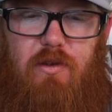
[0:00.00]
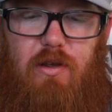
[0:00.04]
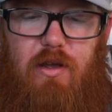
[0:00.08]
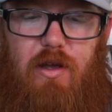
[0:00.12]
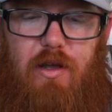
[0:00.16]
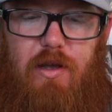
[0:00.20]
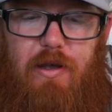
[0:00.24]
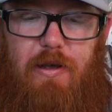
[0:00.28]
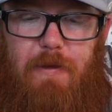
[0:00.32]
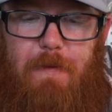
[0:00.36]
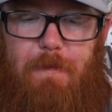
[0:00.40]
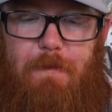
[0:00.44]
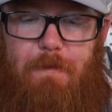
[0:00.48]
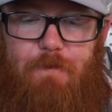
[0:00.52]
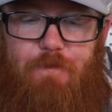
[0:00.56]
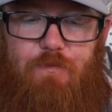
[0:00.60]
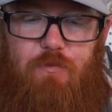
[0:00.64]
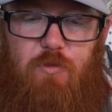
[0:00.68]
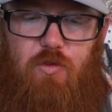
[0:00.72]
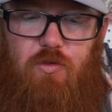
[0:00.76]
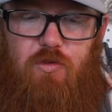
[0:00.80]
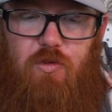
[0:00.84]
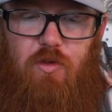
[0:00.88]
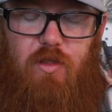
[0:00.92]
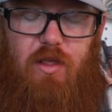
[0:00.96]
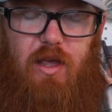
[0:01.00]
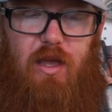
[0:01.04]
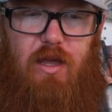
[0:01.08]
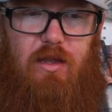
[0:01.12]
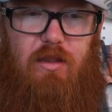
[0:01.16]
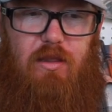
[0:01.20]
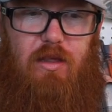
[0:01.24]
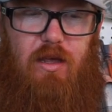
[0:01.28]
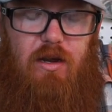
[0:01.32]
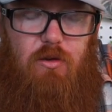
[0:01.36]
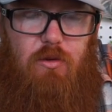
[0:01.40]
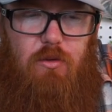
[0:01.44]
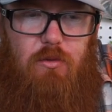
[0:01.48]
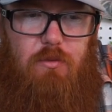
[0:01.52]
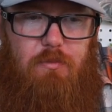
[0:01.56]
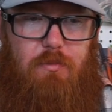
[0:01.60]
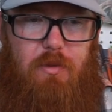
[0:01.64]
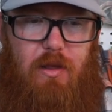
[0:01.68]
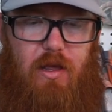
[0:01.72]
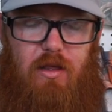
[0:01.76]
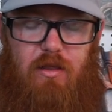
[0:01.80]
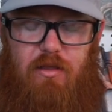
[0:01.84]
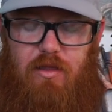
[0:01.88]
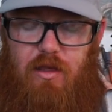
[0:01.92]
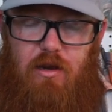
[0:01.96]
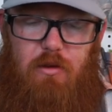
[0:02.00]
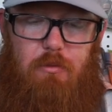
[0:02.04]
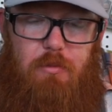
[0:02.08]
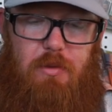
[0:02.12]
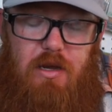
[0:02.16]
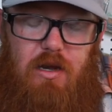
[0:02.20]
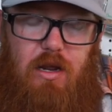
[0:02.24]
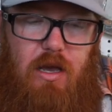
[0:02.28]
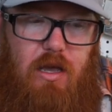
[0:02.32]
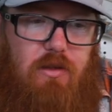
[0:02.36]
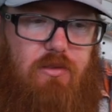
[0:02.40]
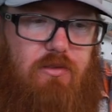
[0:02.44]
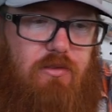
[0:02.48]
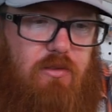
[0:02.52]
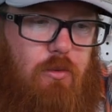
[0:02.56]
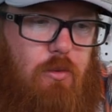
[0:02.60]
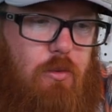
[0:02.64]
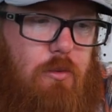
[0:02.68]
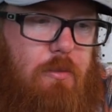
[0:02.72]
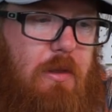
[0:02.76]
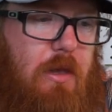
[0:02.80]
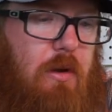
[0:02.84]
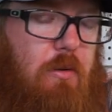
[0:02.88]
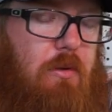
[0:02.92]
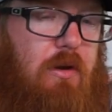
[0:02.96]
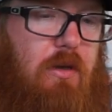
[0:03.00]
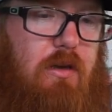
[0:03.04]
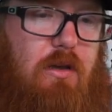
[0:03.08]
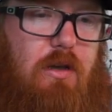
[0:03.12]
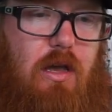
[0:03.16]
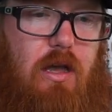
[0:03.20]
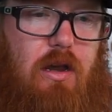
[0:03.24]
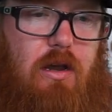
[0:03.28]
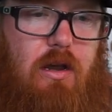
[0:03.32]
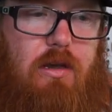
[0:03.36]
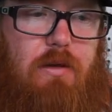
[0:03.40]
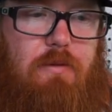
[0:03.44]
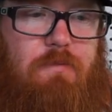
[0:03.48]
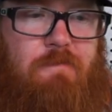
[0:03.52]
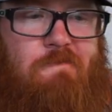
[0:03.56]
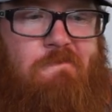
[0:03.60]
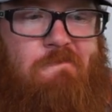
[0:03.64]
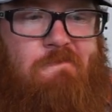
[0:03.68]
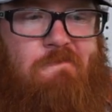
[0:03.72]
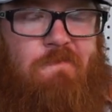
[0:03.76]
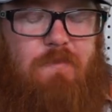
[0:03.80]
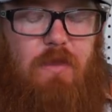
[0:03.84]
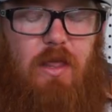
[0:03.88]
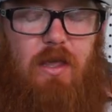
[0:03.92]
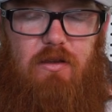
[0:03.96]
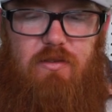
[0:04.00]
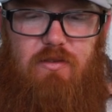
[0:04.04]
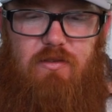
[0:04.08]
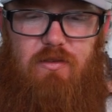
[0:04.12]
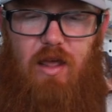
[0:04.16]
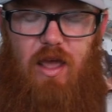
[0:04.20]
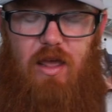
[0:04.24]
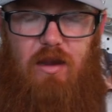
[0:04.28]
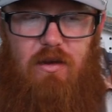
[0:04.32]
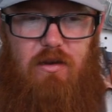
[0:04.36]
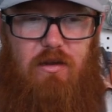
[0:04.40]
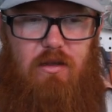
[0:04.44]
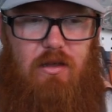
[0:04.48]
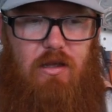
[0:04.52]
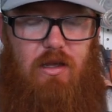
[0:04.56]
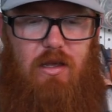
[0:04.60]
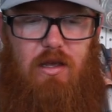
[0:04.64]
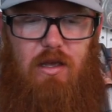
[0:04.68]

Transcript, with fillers: Uh, so that, that'll, that, that'll be nice. So we'll be able to kind of extend.